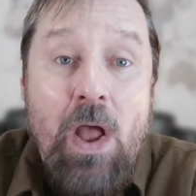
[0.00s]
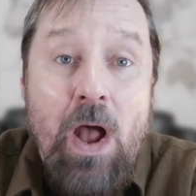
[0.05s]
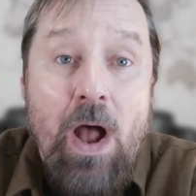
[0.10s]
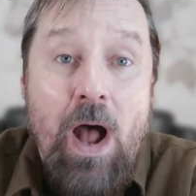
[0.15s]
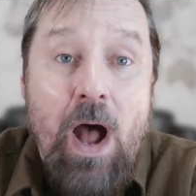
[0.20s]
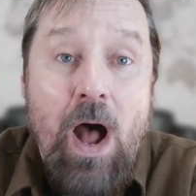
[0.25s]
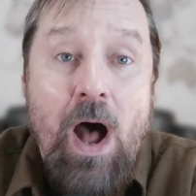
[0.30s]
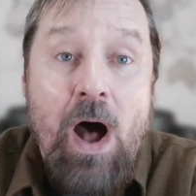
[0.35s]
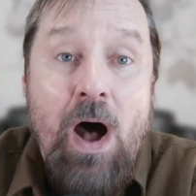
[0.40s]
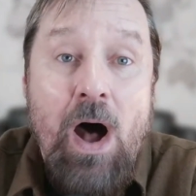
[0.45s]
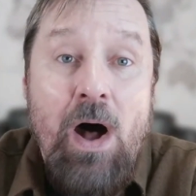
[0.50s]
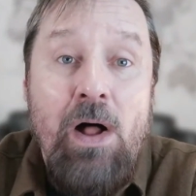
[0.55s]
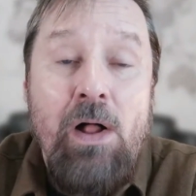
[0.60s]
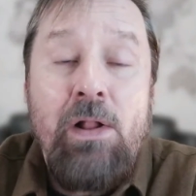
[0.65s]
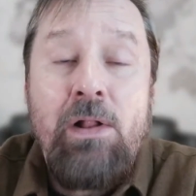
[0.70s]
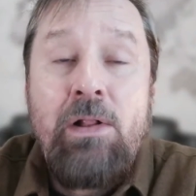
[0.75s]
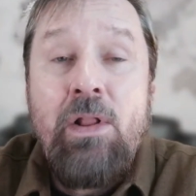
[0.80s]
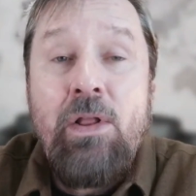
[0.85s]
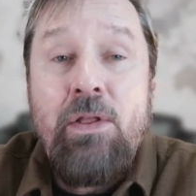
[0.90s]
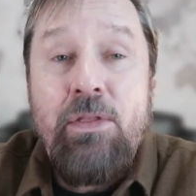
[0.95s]

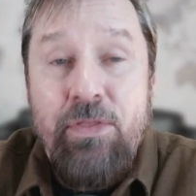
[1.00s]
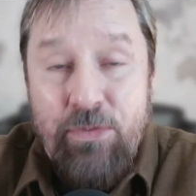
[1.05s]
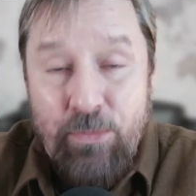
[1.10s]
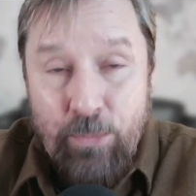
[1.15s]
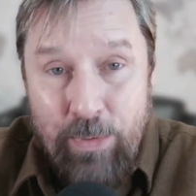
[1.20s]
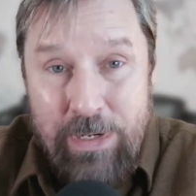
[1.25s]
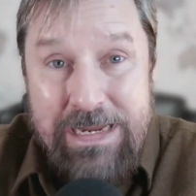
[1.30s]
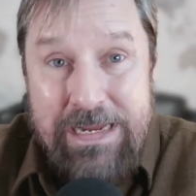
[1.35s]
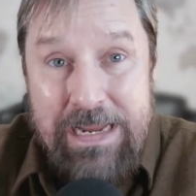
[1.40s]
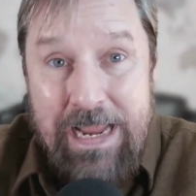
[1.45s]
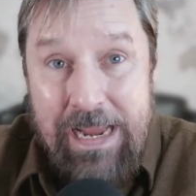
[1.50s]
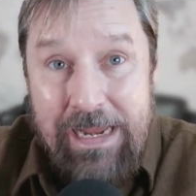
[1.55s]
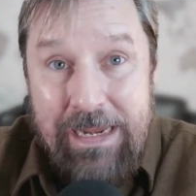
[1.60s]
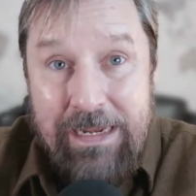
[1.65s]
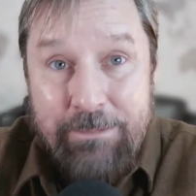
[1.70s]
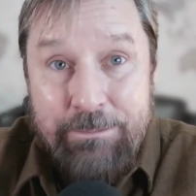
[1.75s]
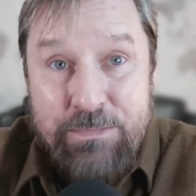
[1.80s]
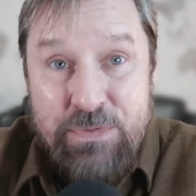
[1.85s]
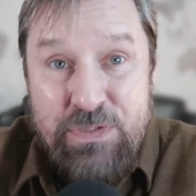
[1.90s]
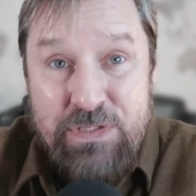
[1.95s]
all 3
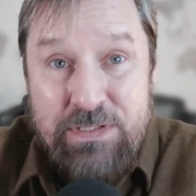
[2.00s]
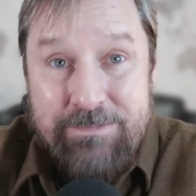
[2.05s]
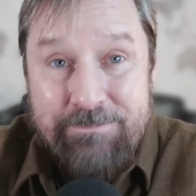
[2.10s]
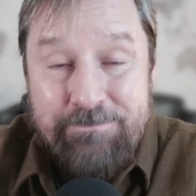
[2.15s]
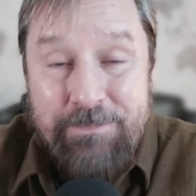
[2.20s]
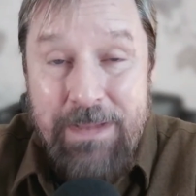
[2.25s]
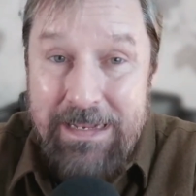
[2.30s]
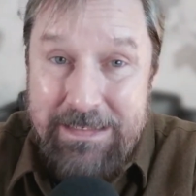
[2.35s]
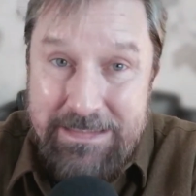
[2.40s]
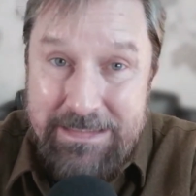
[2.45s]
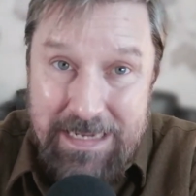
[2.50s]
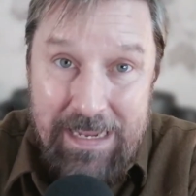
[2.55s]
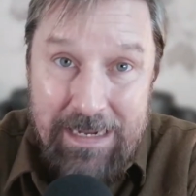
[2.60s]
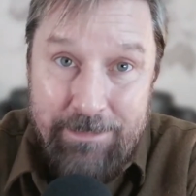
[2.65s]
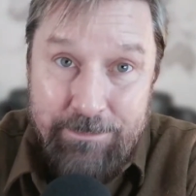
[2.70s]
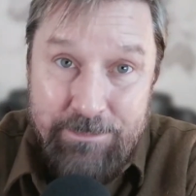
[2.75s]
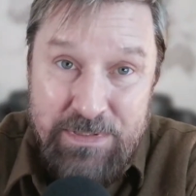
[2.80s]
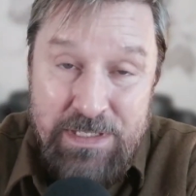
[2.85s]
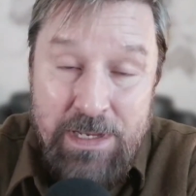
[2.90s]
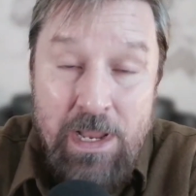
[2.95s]
games at
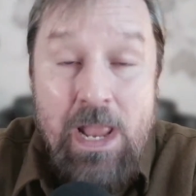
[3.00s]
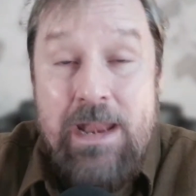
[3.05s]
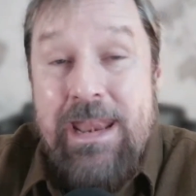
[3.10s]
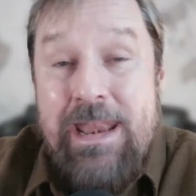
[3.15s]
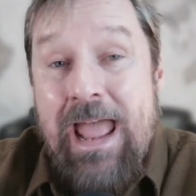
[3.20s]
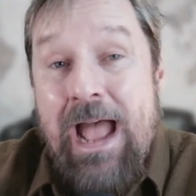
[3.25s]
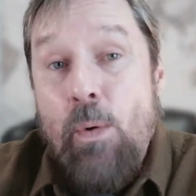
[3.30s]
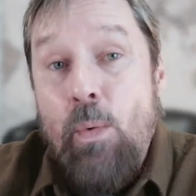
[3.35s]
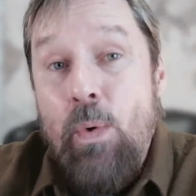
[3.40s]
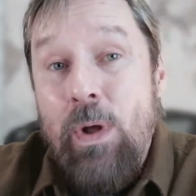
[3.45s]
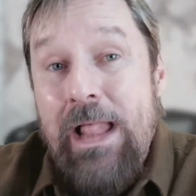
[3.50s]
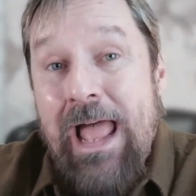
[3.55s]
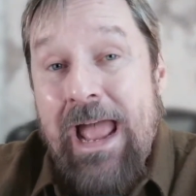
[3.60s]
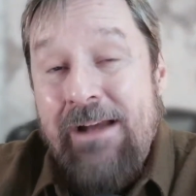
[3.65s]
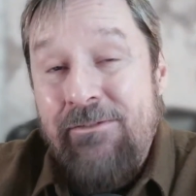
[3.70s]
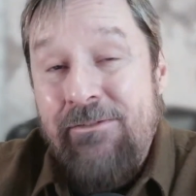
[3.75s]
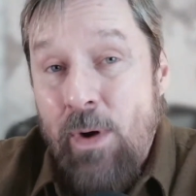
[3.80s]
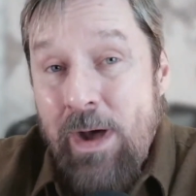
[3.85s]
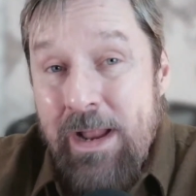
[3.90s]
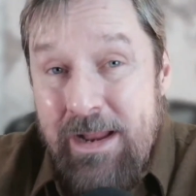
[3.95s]
times. Now, we'll
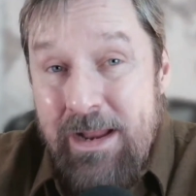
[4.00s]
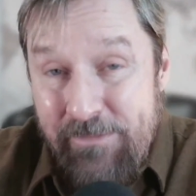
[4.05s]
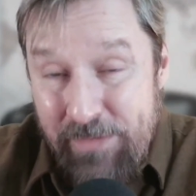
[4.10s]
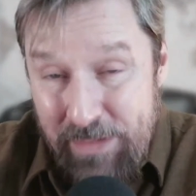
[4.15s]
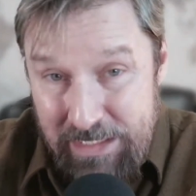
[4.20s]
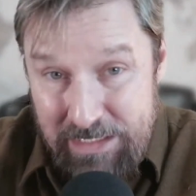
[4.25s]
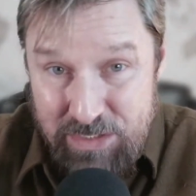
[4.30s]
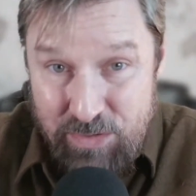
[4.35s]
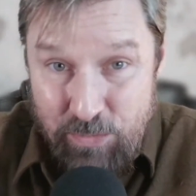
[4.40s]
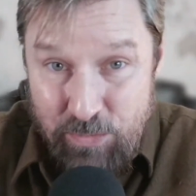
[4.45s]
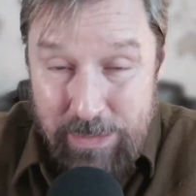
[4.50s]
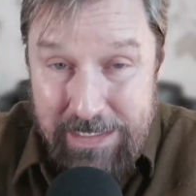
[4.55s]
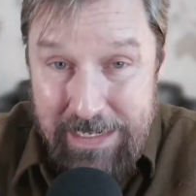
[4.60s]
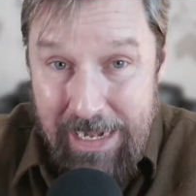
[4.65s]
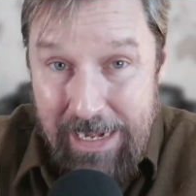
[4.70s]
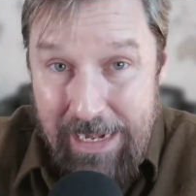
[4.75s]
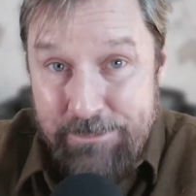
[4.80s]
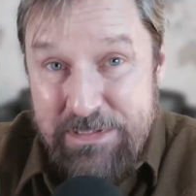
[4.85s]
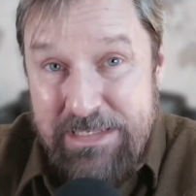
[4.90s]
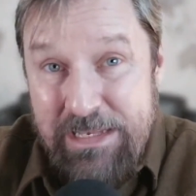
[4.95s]
have one of these 3
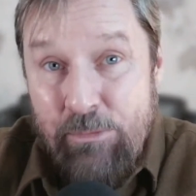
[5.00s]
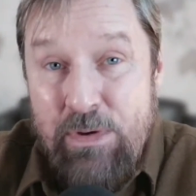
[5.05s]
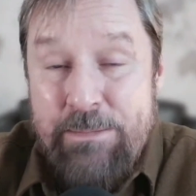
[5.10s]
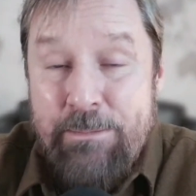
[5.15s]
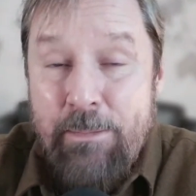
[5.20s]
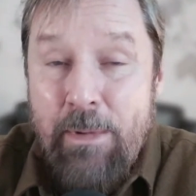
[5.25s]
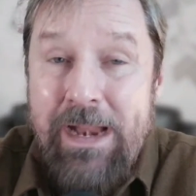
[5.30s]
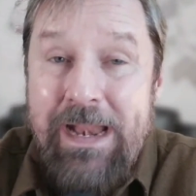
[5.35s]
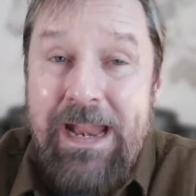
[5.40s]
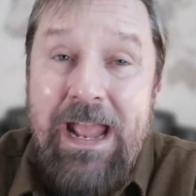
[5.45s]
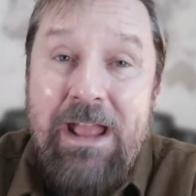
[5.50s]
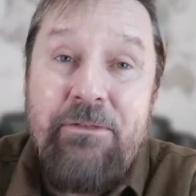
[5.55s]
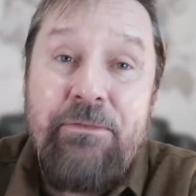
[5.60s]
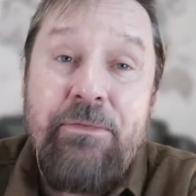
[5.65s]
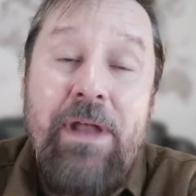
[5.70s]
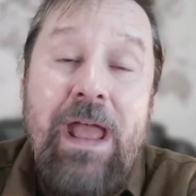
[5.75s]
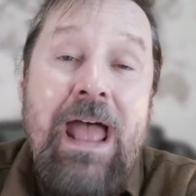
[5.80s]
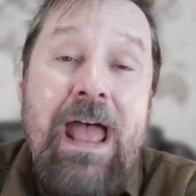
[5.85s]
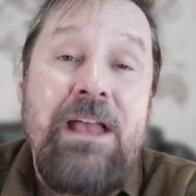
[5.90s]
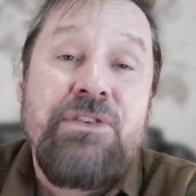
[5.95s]
games that we might have
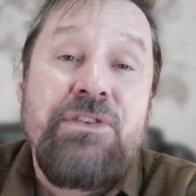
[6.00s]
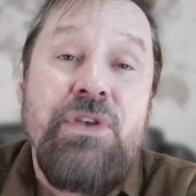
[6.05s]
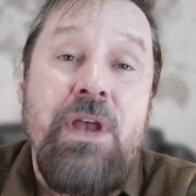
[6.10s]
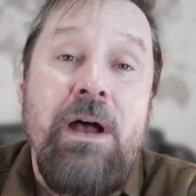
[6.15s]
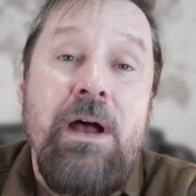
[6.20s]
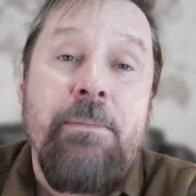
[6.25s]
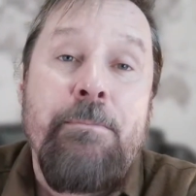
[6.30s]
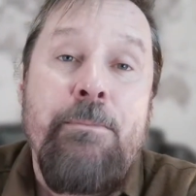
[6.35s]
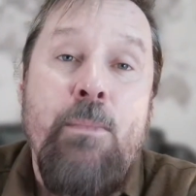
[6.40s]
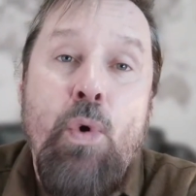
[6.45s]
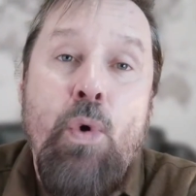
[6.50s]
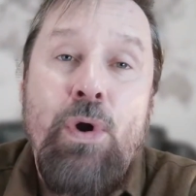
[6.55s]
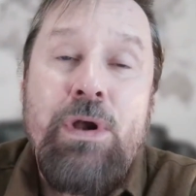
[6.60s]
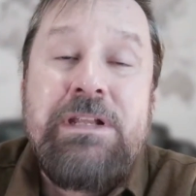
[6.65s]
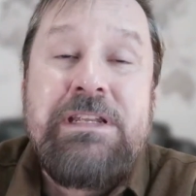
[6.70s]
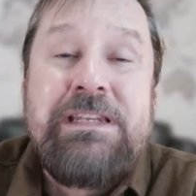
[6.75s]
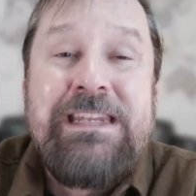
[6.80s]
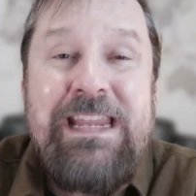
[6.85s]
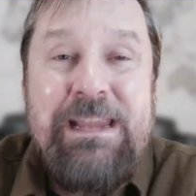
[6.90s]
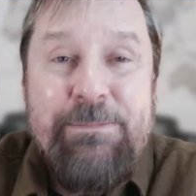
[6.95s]
as a more
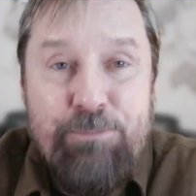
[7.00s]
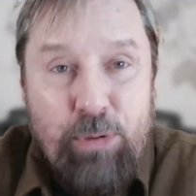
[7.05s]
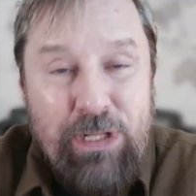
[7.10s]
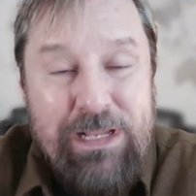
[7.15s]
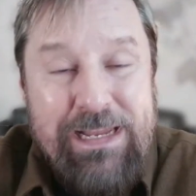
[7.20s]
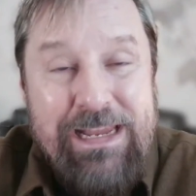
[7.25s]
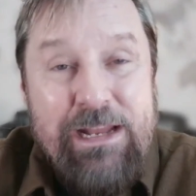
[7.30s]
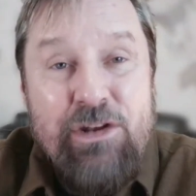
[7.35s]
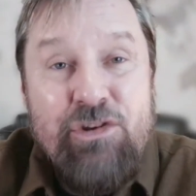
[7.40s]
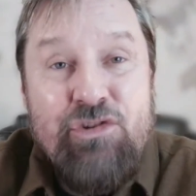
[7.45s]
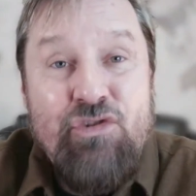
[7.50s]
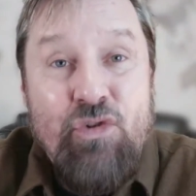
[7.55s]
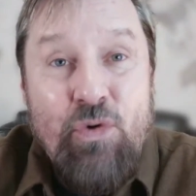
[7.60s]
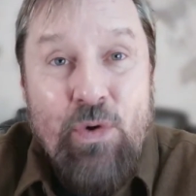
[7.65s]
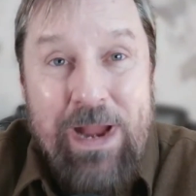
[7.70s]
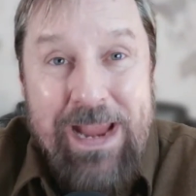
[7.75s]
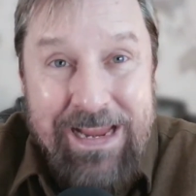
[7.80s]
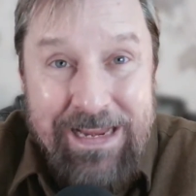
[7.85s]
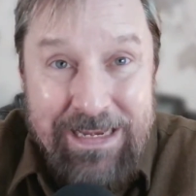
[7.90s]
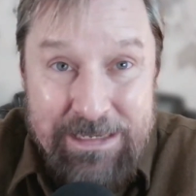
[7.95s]
deeply
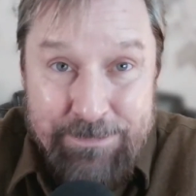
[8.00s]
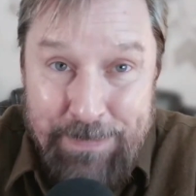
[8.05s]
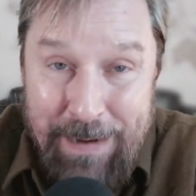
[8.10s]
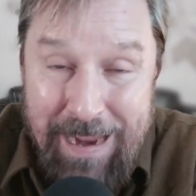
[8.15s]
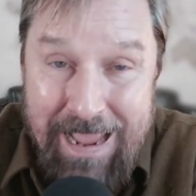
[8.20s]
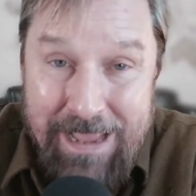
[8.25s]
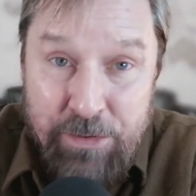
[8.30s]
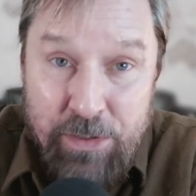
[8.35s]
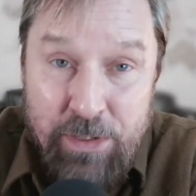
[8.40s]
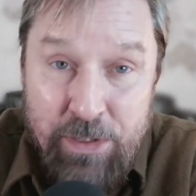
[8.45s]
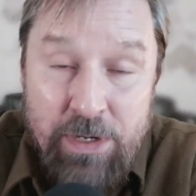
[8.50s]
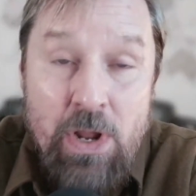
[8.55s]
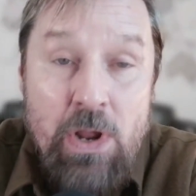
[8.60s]
ingrained pattern,